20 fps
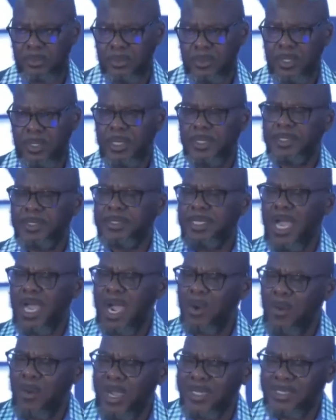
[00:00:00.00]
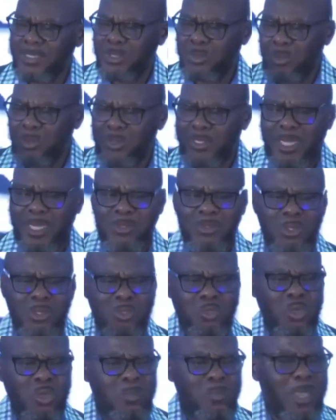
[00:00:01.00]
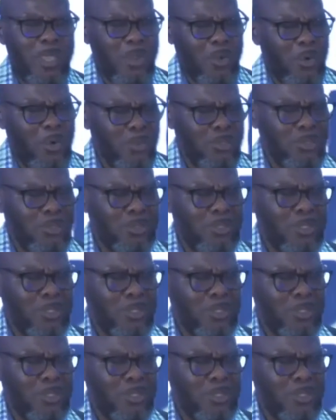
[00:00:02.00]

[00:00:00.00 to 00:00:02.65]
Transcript: It is our attitude that does not make us